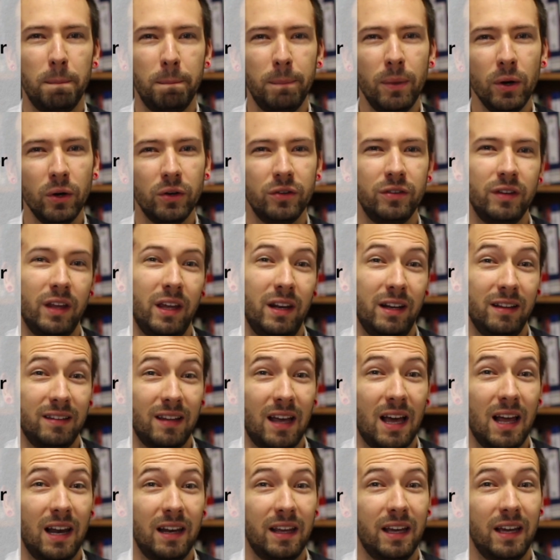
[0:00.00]
books in
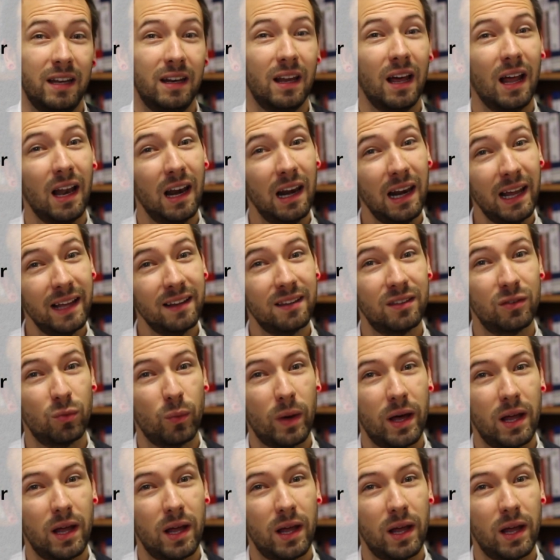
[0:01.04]
Italian less